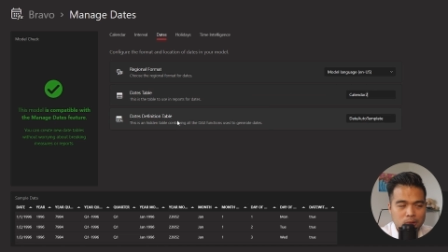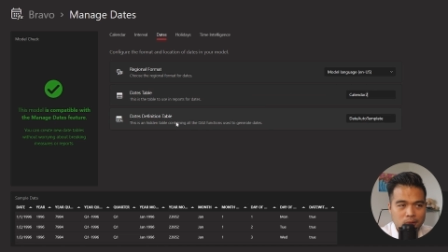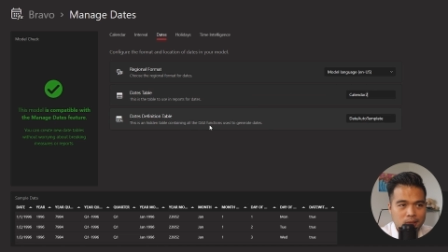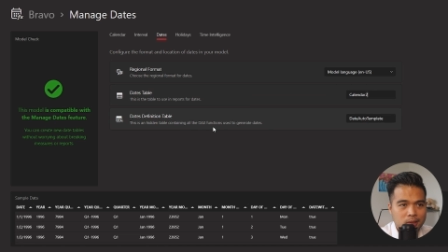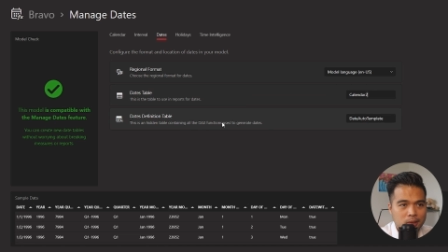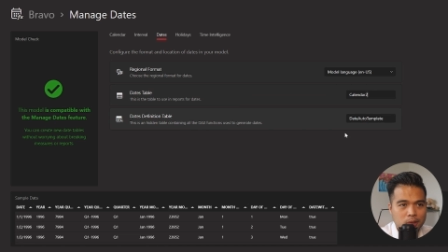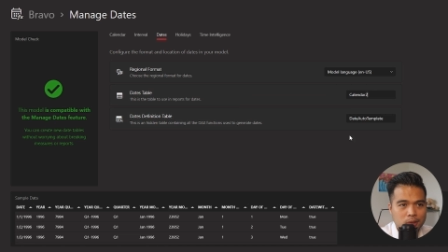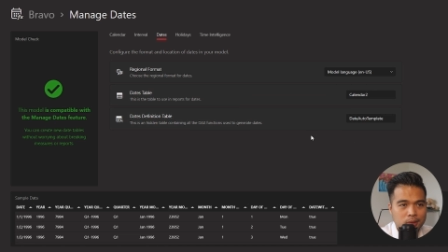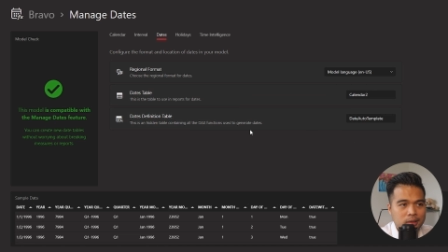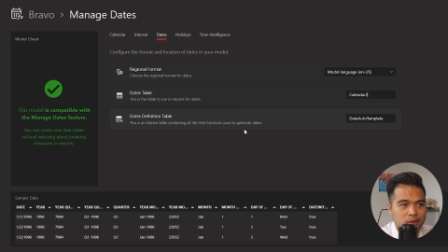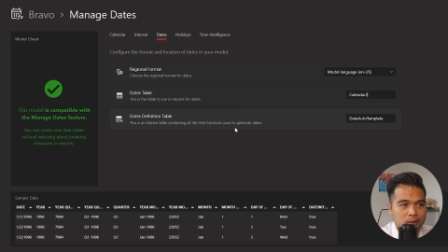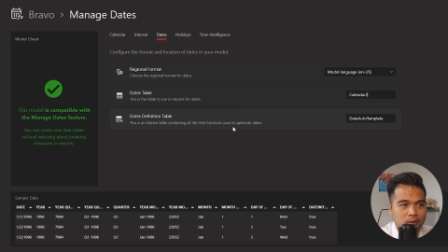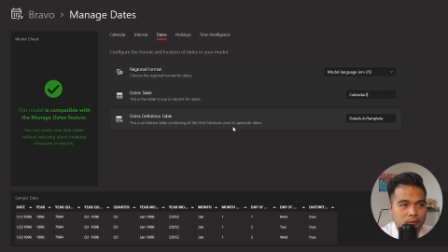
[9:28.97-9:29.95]
So these are
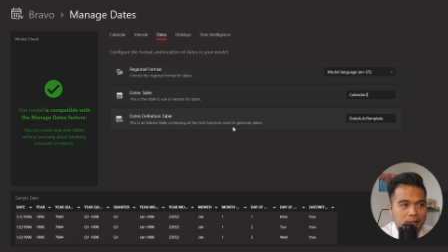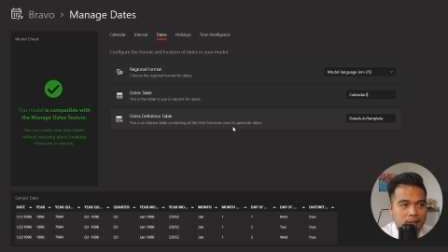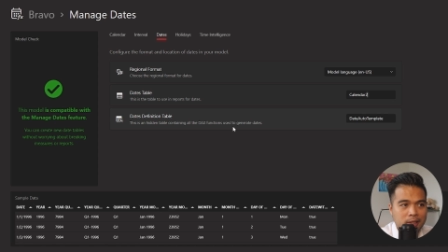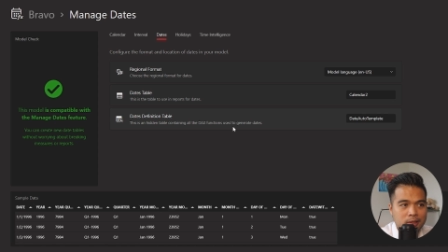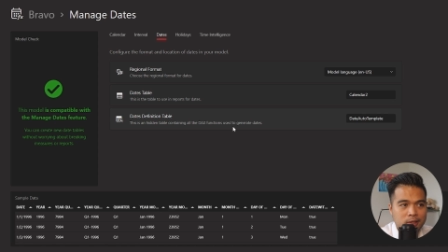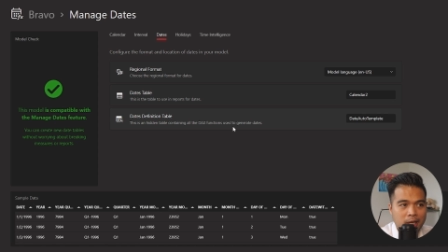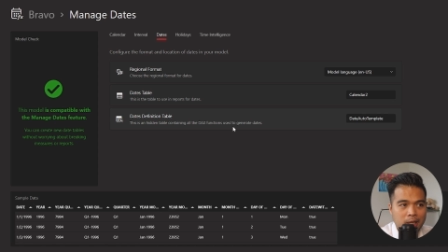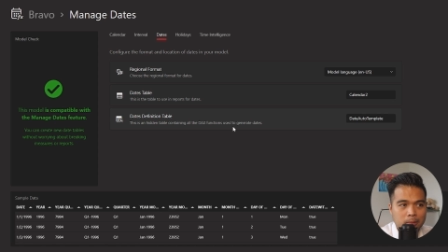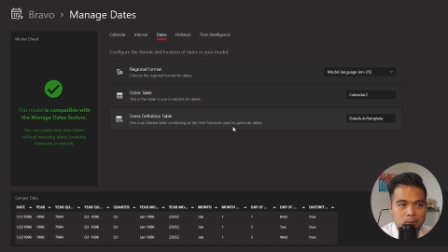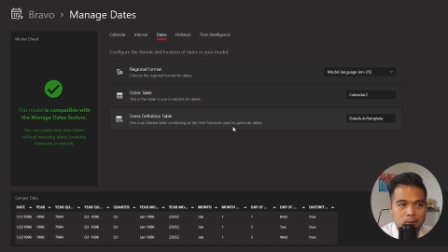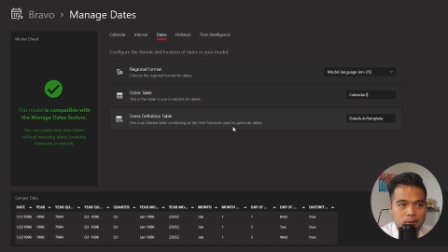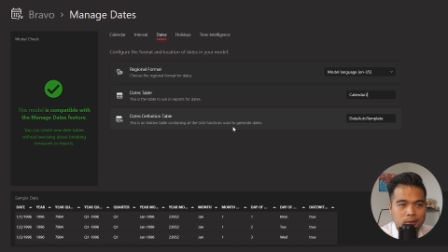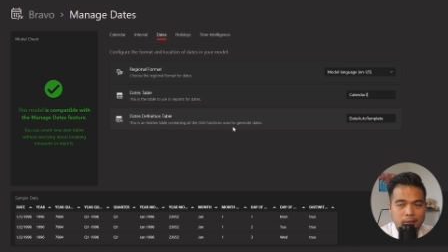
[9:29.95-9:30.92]
just sort of hidden
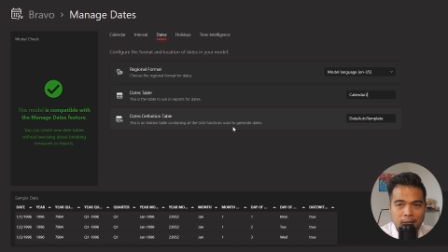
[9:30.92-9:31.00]
tables